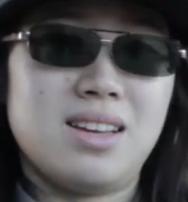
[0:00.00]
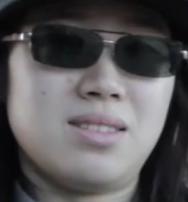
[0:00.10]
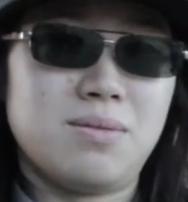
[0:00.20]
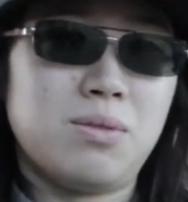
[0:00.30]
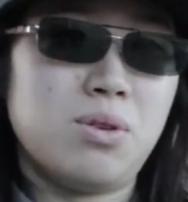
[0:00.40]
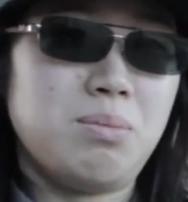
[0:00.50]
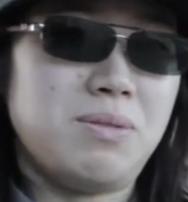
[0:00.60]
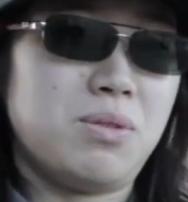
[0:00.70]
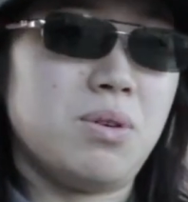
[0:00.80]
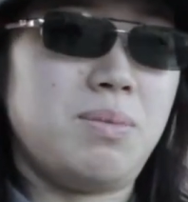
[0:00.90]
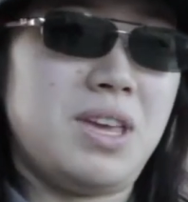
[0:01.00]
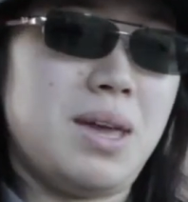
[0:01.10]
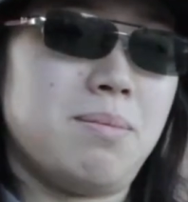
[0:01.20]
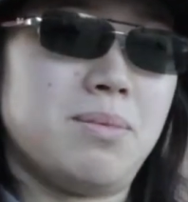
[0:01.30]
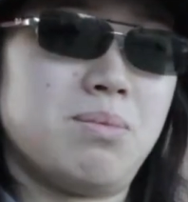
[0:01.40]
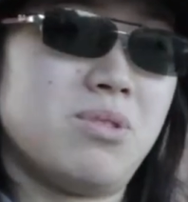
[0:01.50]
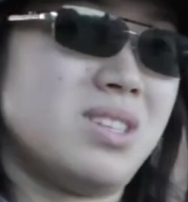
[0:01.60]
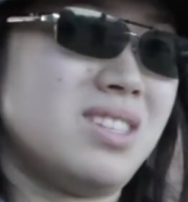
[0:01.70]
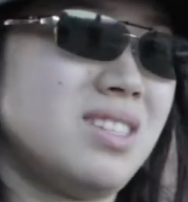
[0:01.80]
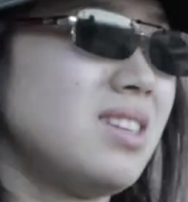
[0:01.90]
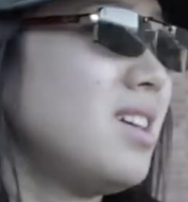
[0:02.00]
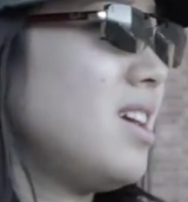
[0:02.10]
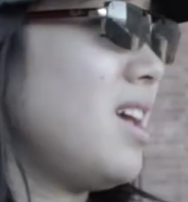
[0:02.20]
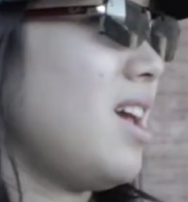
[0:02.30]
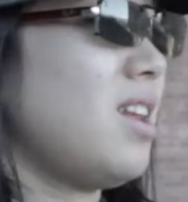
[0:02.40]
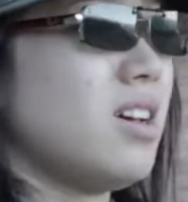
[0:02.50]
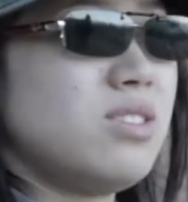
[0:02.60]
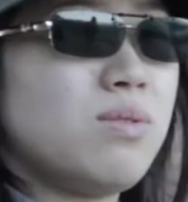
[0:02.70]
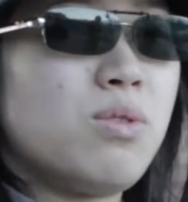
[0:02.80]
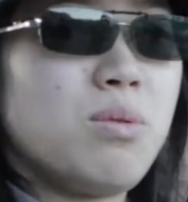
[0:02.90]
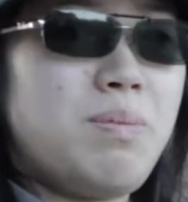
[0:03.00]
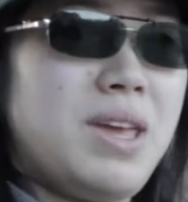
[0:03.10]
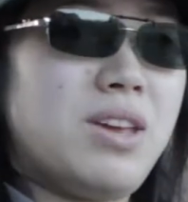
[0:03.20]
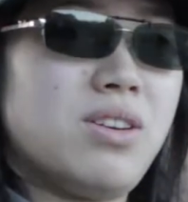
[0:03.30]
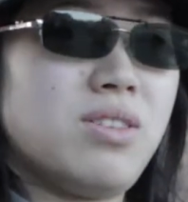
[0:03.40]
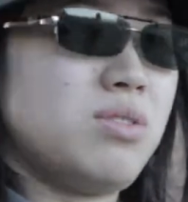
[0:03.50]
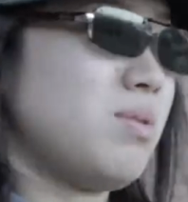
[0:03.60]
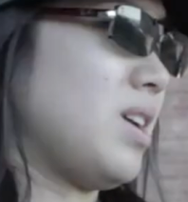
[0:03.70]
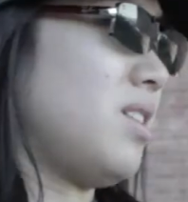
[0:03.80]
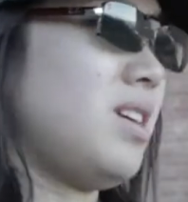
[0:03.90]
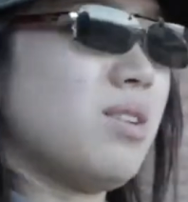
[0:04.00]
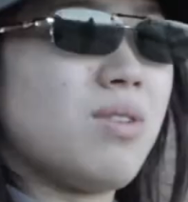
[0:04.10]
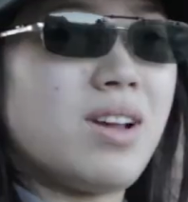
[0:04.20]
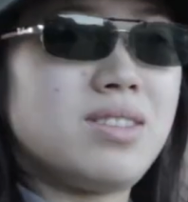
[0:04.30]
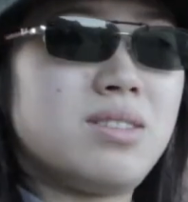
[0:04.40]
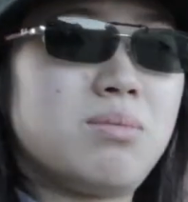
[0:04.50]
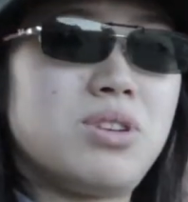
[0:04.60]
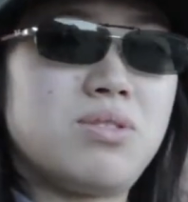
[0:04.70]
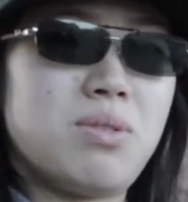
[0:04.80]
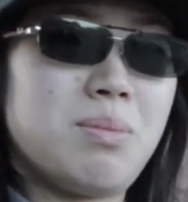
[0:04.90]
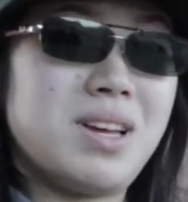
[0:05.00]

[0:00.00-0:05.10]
as a fort before it became a prison, and also Fort Baker directly across the bridge from